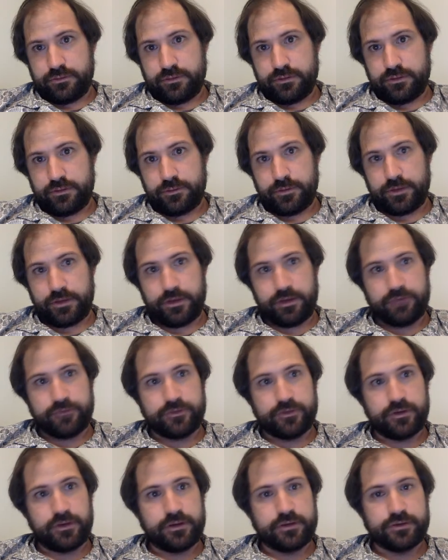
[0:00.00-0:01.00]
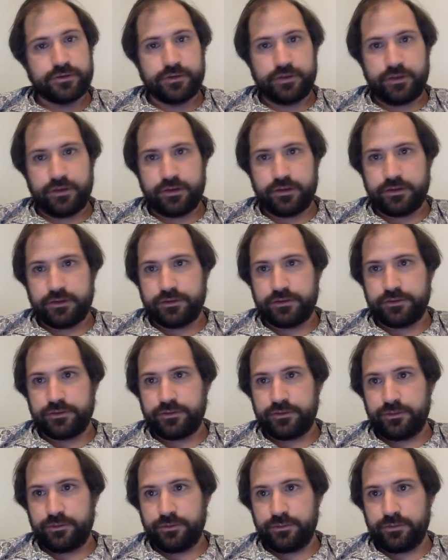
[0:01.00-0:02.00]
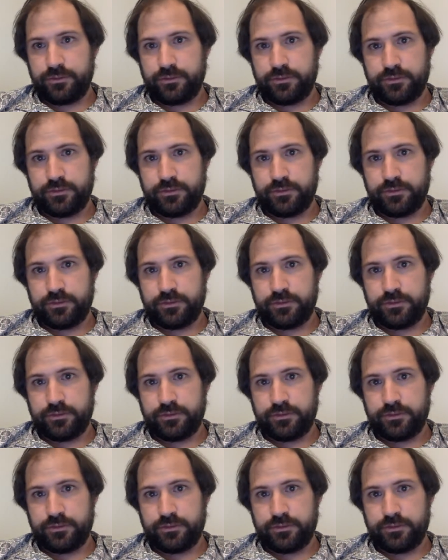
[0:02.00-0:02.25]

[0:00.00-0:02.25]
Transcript: I'm going to have to, actually, I need to